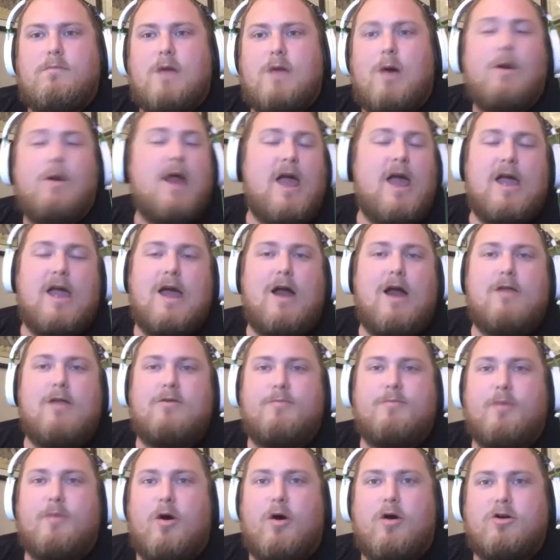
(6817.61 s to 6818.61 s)
I would hang out at
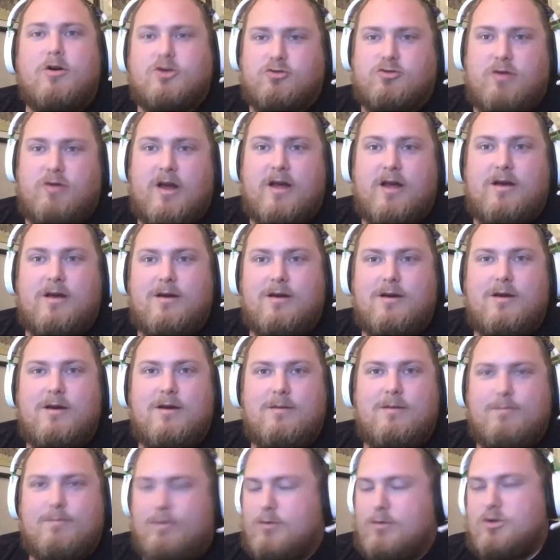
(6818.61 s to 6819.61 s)
the bar, drink,
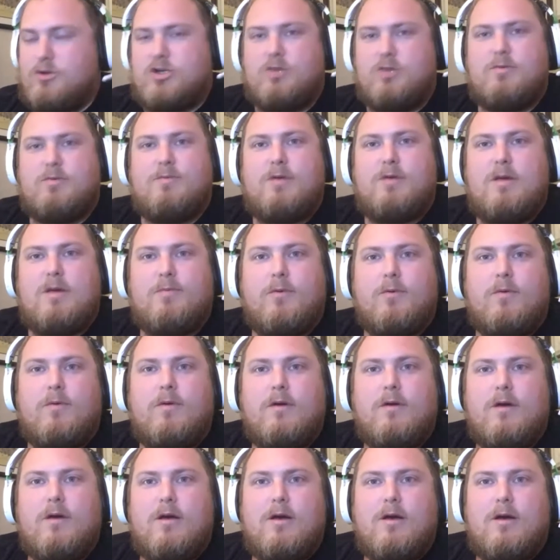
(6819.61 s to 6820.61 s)
bullshit with
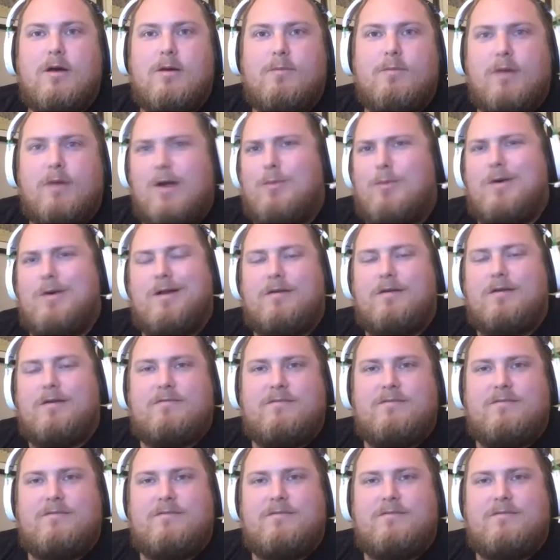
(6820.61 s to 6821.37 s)
people, but I wouldn't